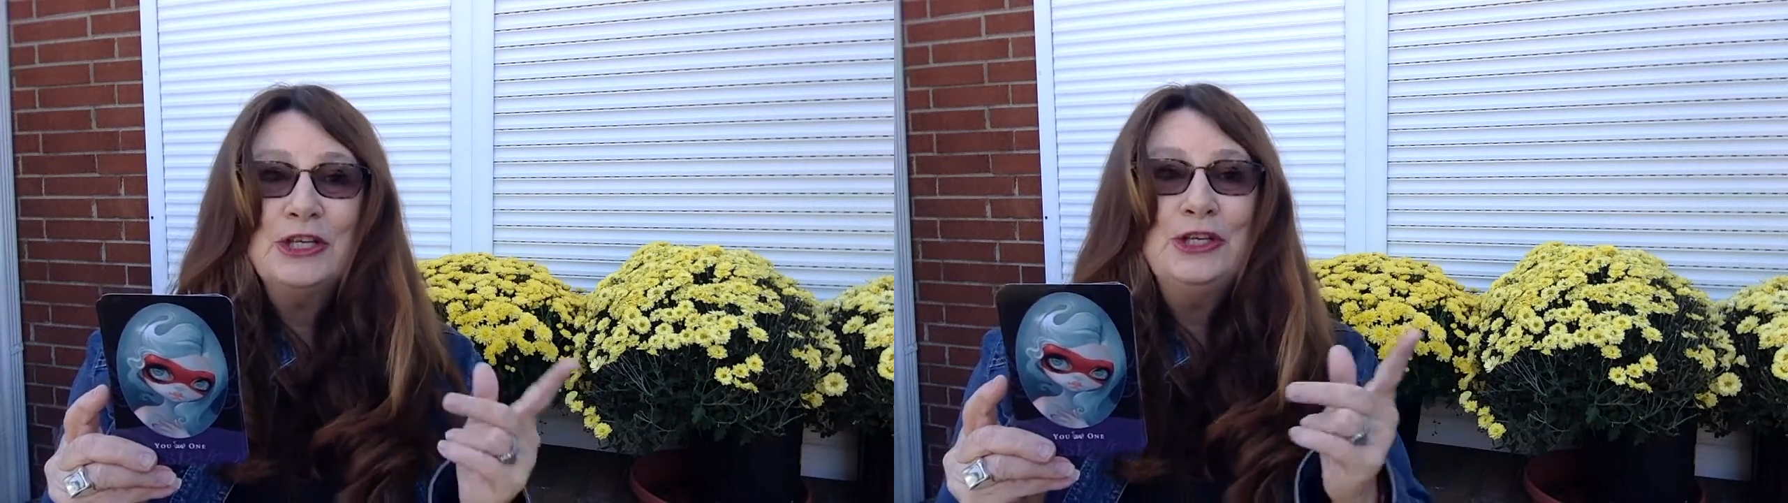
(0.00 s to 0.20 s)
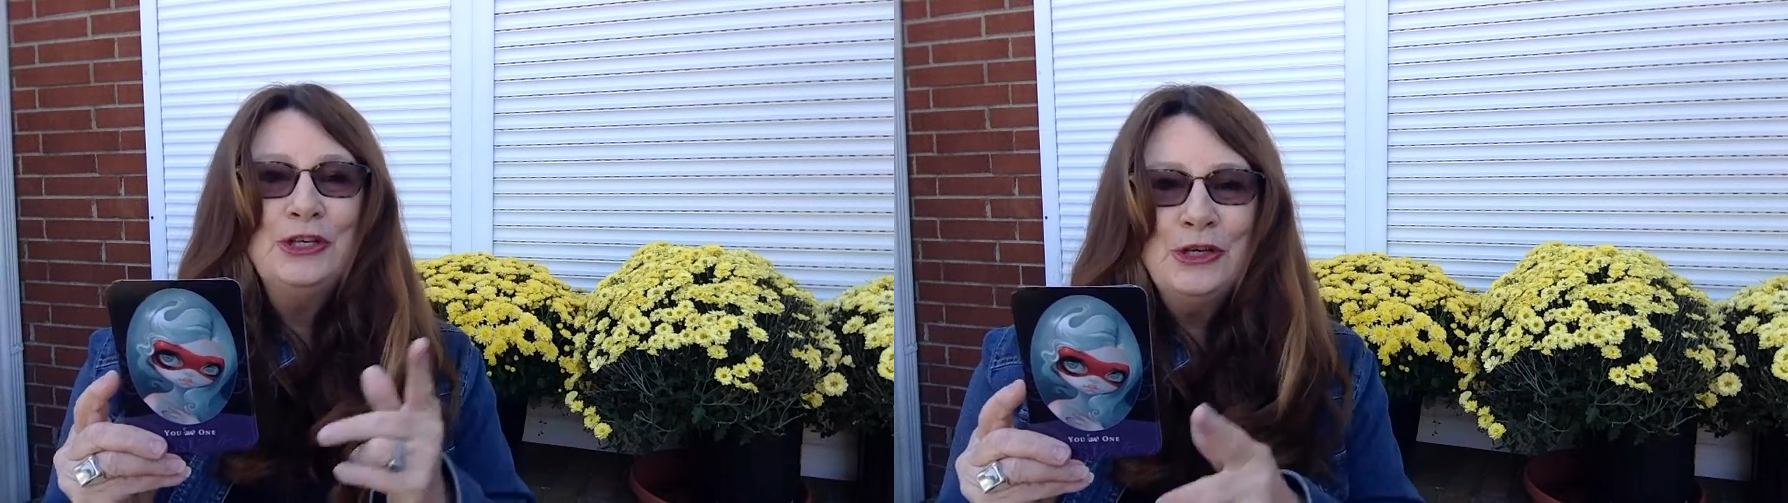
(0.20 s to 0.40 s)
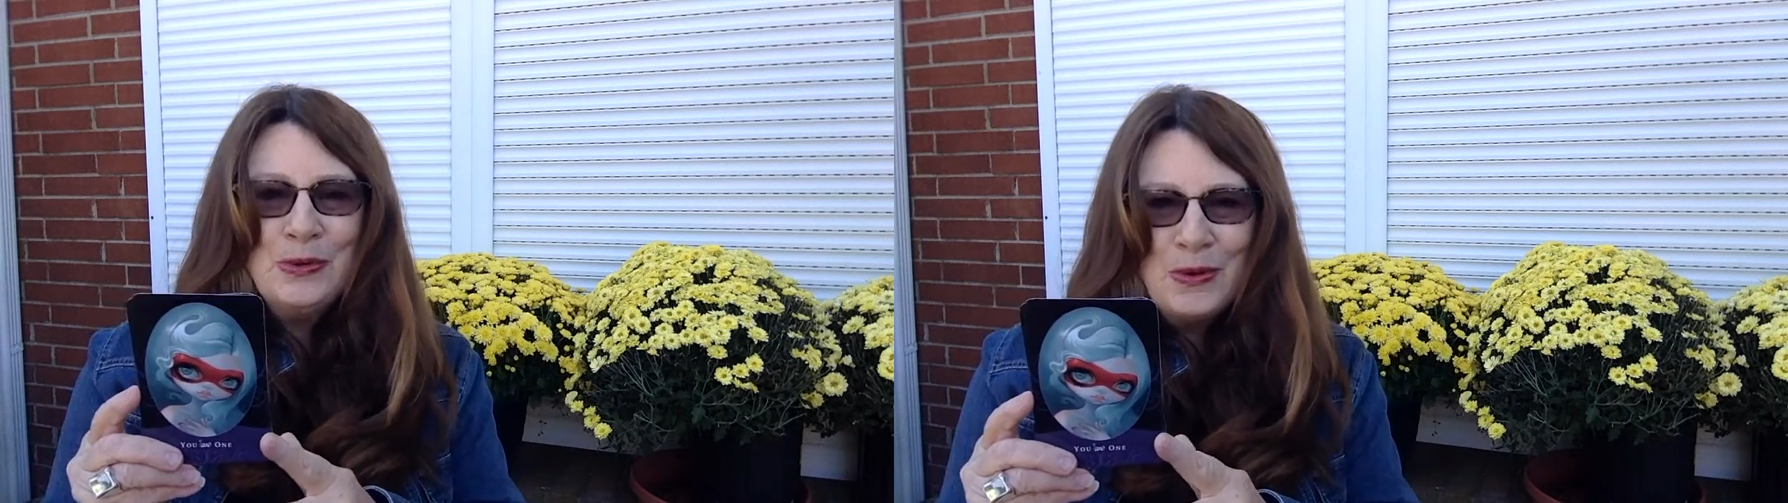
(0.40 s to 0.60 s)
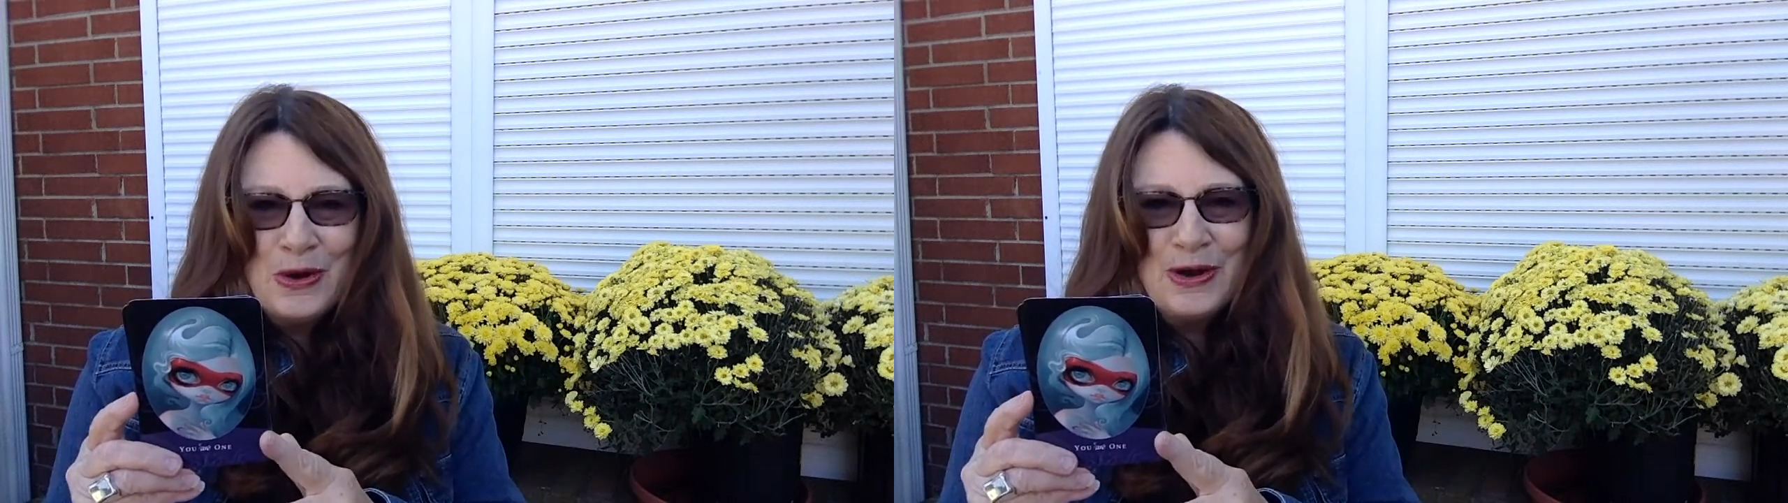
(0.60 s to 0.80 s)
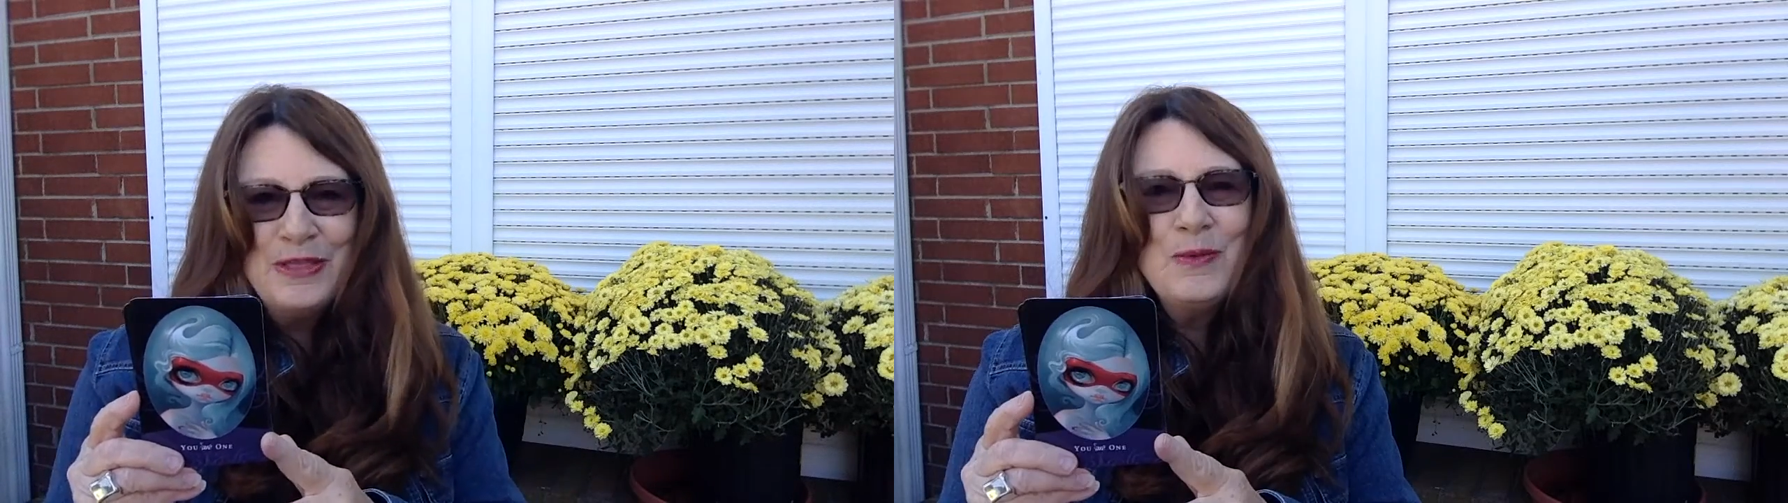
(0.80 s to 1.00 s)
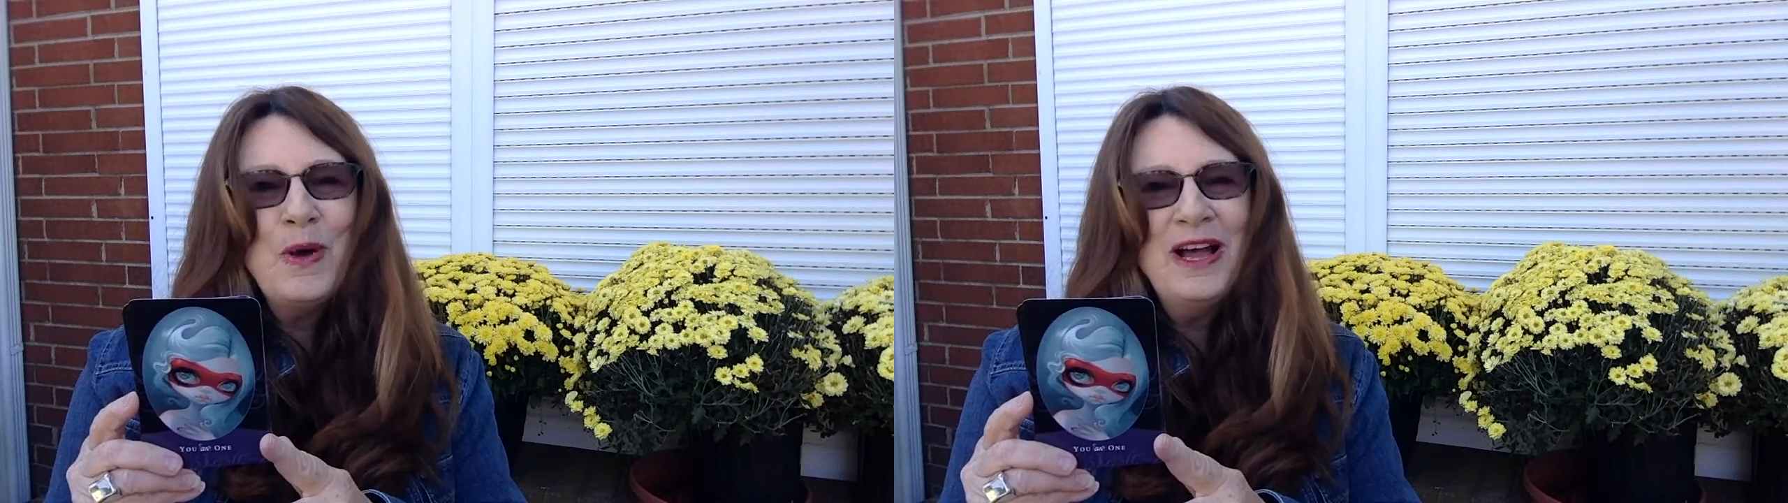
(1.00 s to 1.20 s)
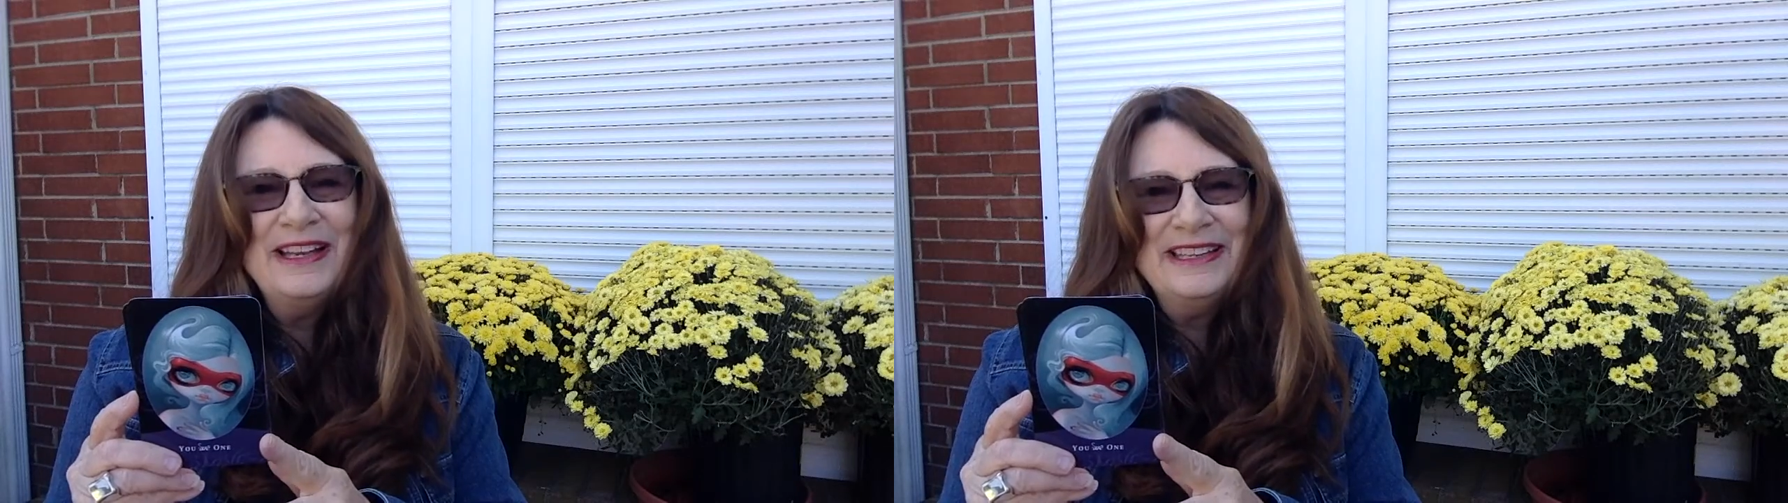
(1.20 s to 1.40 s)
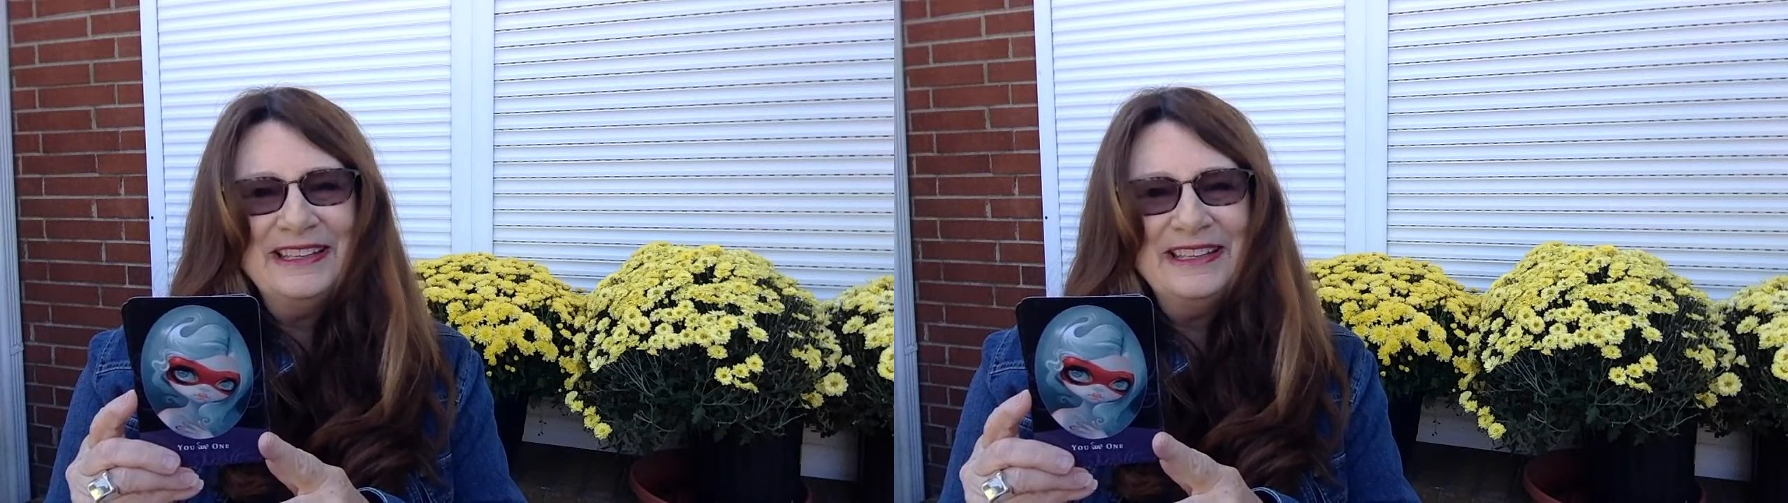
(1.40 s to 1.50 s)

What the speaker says: You Are the One.